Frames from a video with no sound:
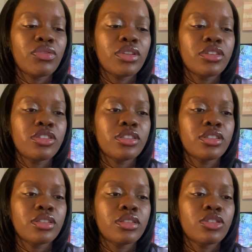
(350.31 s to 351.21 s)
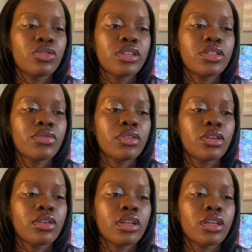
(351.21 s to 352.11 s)
finishing.
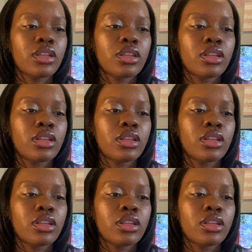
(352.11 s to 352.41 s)
Transferring.